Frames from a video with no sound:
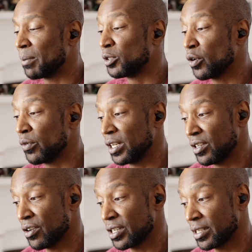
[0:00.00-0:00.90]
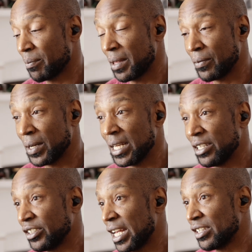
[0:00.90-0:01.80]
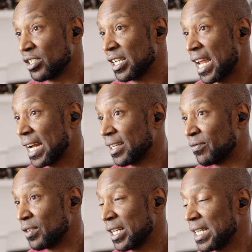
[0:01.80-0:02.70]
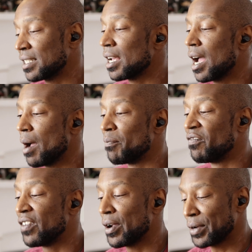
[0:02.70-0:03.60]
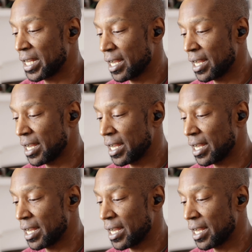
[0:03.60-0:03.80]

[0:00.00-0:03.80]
I'm showing a dog something with leash tension and active release, I'm very